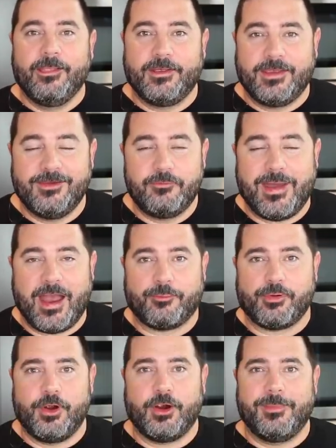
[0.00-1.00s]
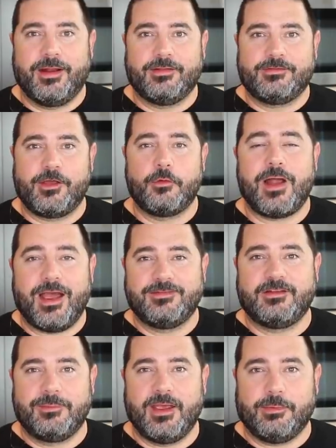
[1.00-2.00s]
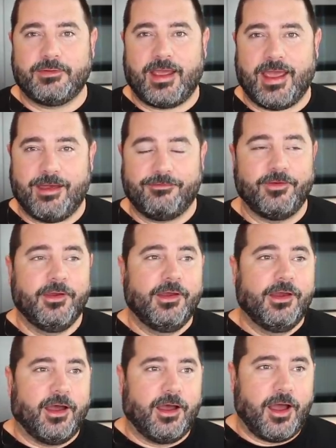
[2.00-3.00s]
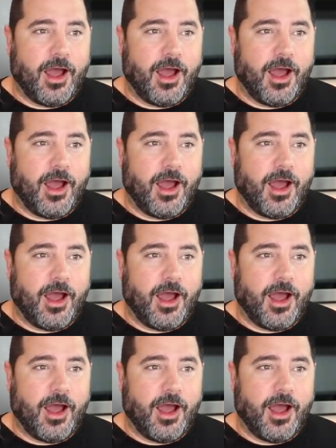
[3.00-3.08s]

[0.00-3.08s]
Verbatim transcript: the Give Back program, and it's so nice to be able to have uh,